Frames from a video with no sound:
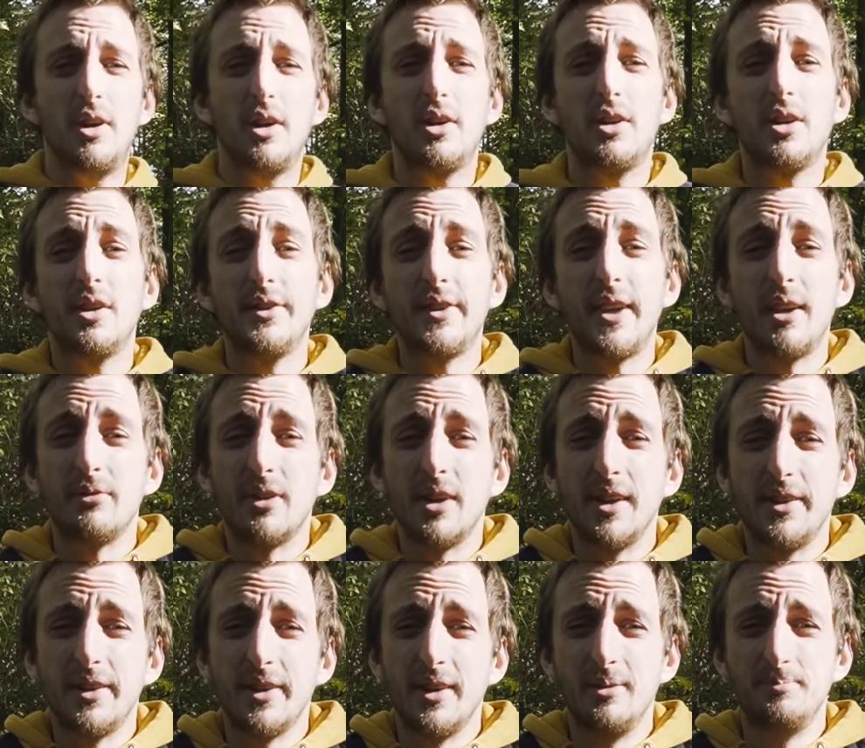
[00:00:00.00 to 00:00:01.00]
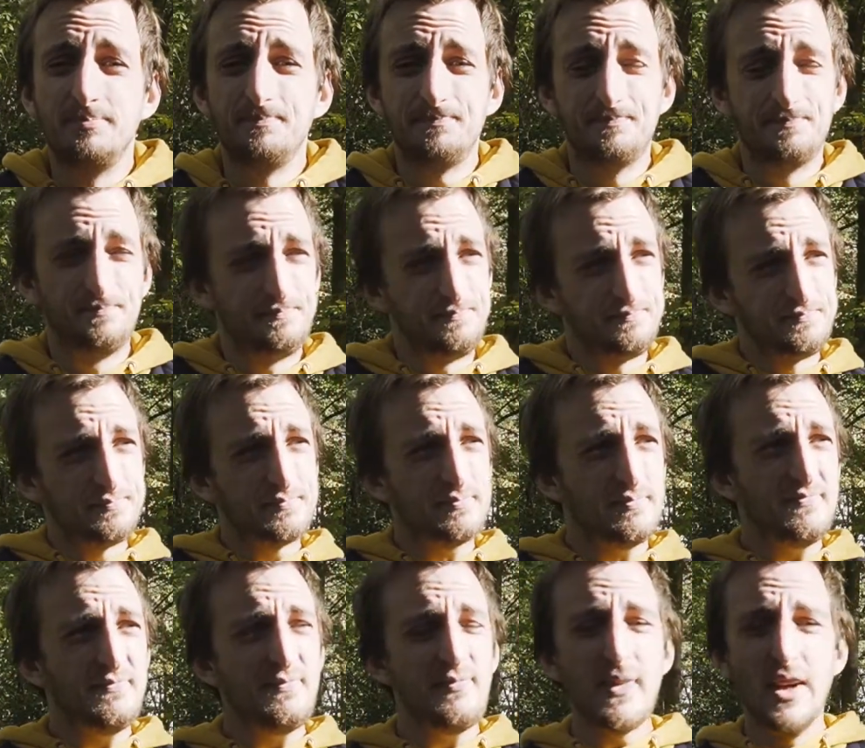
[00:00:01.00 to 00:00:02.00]
content writer.
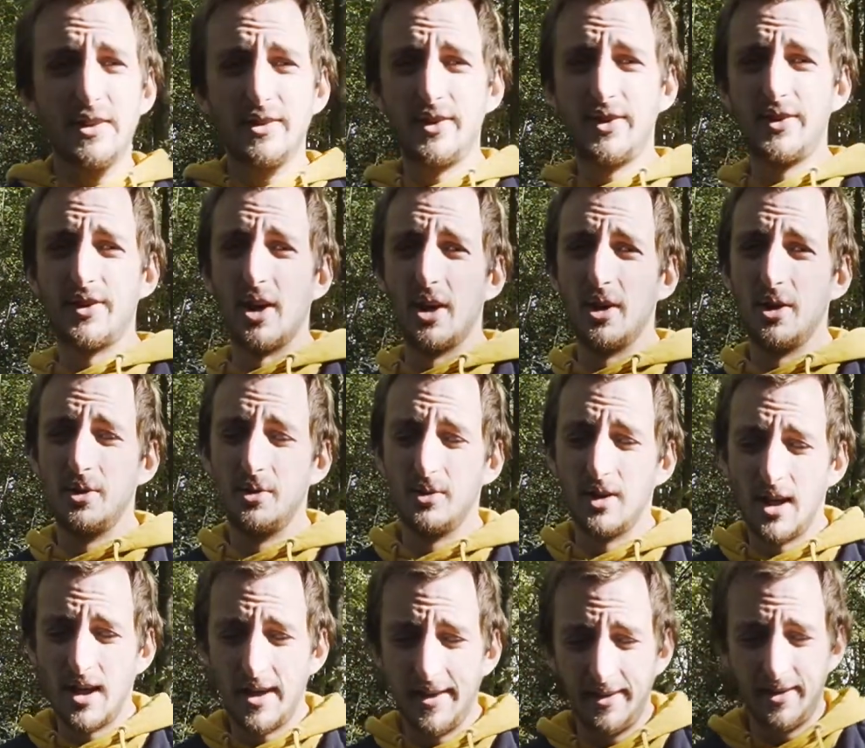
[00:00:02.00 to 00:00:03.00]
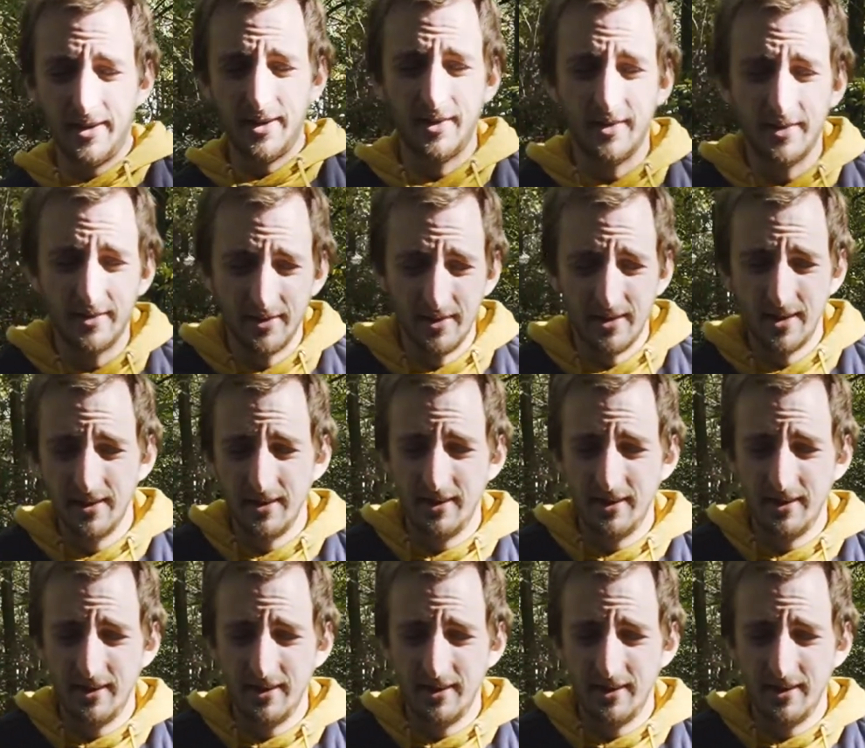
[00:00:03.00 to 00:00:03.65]
So I can,